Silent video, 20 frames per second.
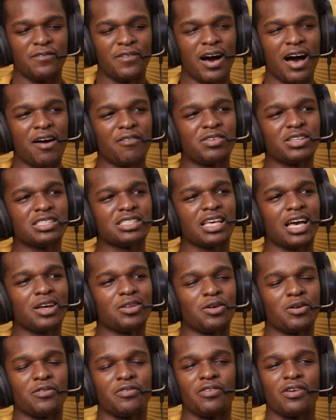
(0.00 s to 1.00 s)
having
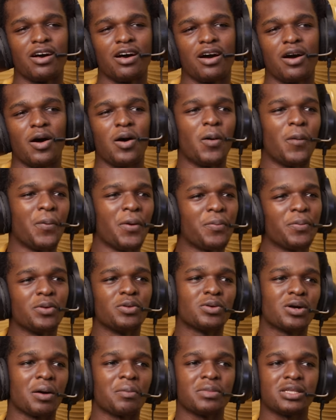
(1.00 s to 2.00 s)
kind of oh
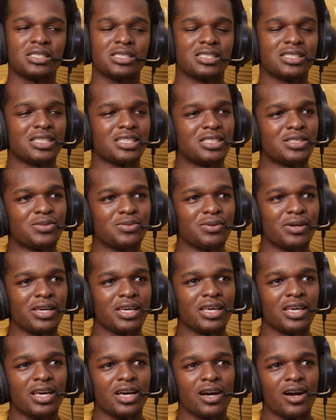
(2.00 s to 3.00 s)
people look at me this certain
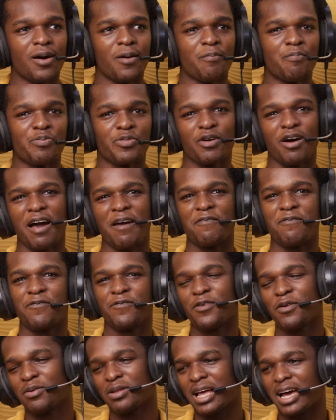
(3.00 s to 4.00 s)
way. But I
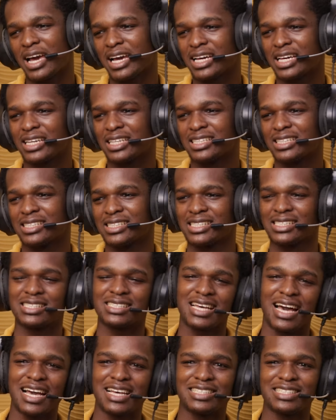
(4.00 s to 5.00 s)
feel like
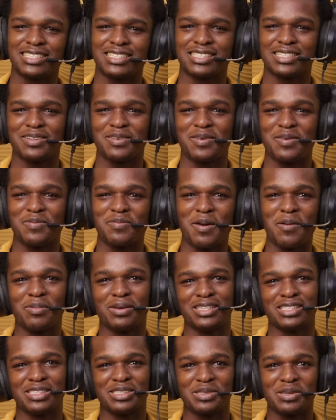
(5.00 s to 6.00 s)
this guy is
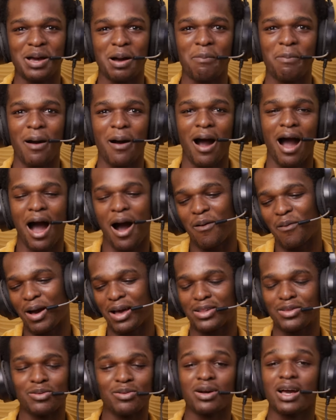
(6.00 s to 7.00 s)
maybe insecure about how
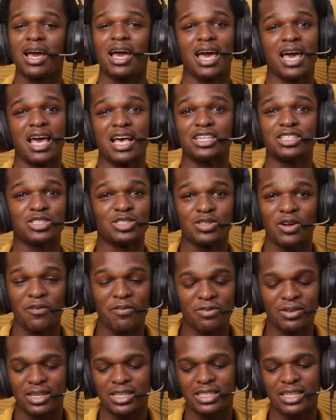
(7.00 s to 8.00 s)
I look and
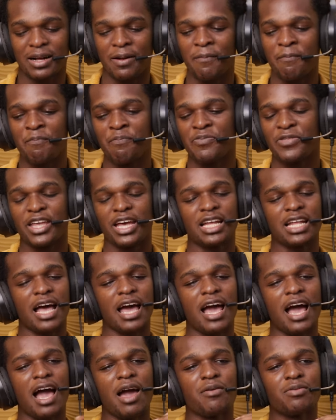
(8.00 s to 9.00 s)
stuff like that. And
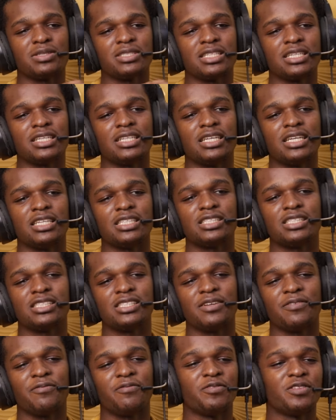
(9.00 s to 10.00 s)
I, I would say it,
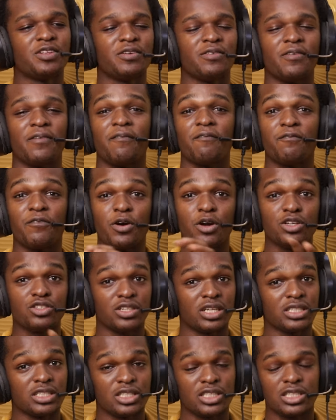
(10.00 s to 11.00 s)
it, it for you
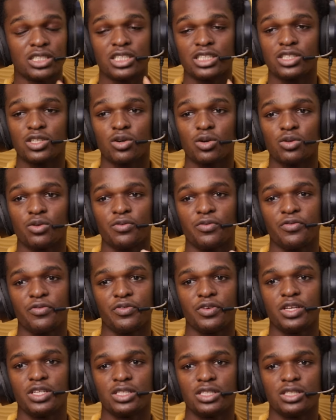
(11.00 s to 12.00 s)
transition is not going to
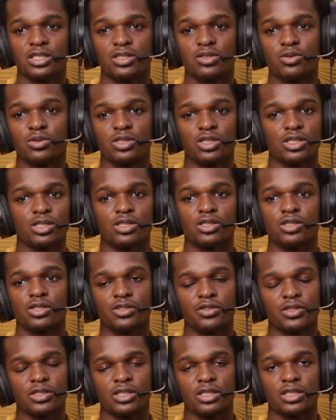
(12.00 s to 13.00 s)
fix those
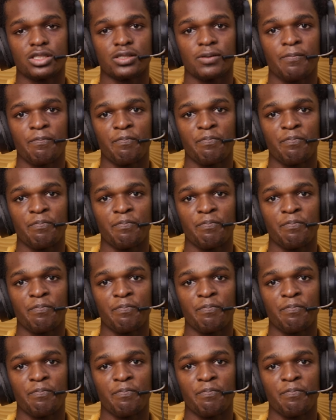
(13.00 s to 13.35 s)
insecurities.